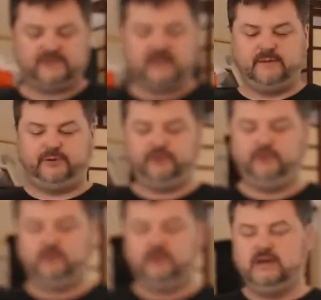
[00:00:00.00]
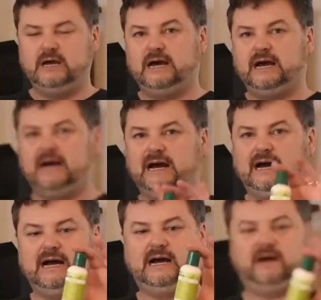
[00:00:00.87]
shampoo
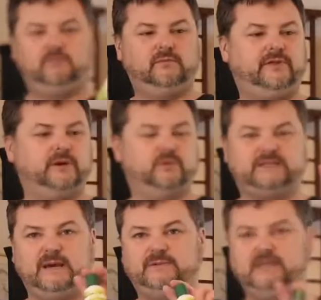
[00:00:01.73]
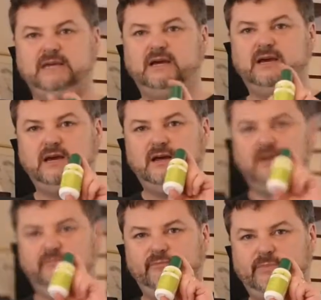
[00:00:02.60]
that was empty,
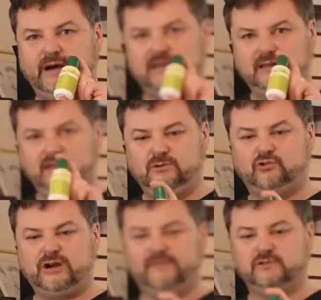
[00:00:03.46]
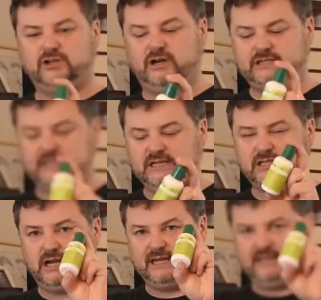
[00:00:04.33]
but little travel size
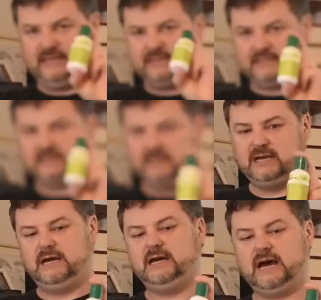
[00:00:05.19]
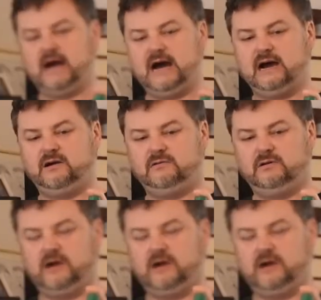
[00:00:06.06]
things like this are